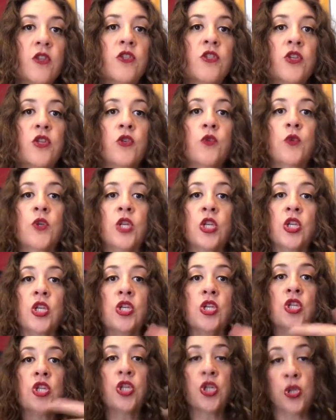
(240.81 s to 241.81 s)
So you
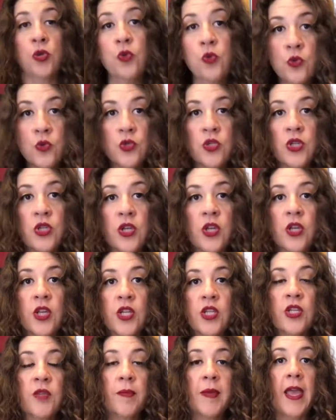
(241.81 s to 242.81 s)
can choose
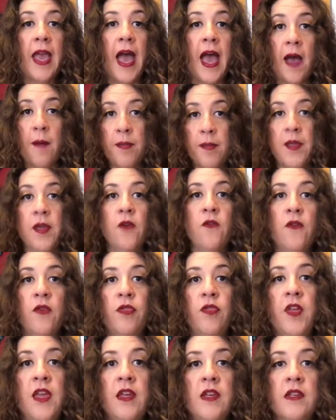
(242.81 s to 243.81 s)
to be happy over
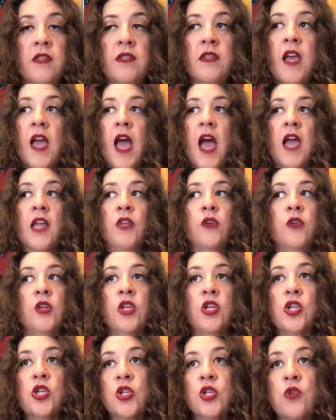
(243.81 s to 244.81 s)
things, and you
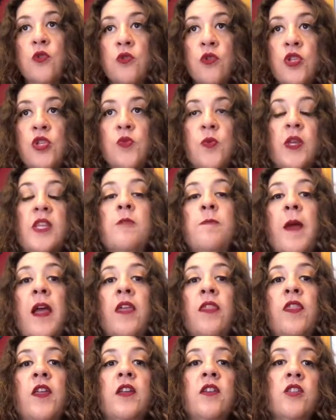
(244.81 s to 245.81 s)
can choose to
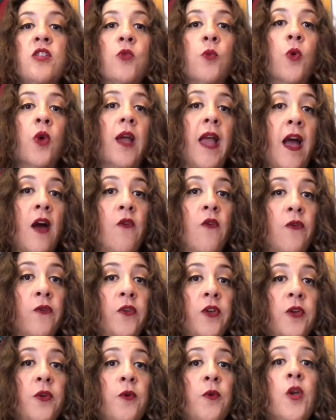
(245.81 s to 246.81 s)
expect things to work out
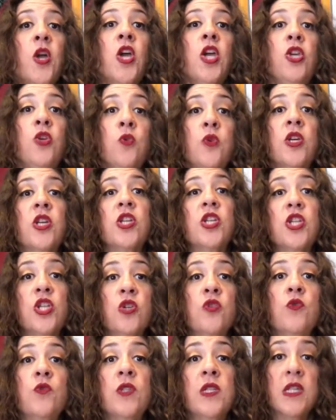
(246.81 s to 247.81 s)
for you. You can
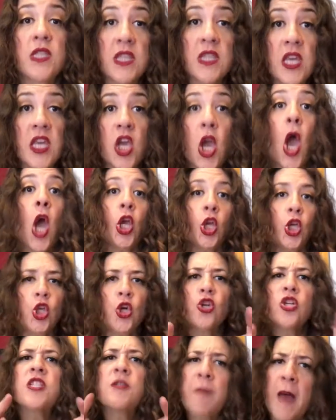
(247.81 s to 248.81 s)
choose to think
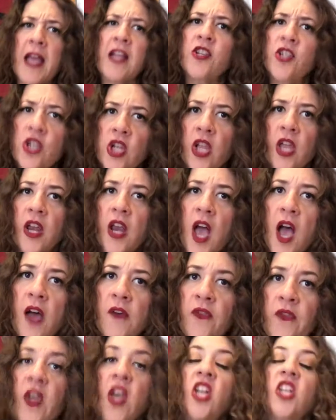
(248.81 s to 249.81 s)
you're special
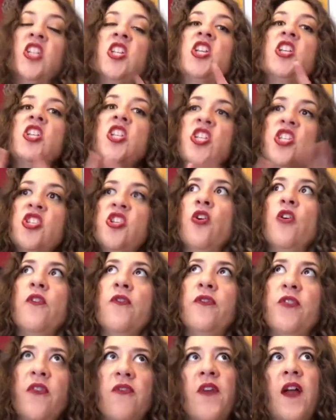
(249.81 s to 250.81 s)
enough to
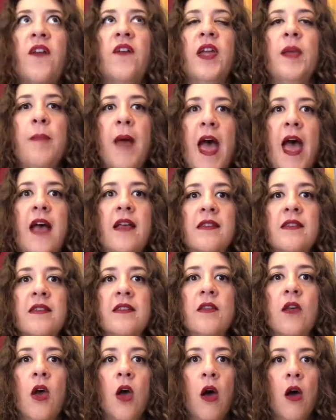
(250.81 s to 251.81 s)
deserve the very best.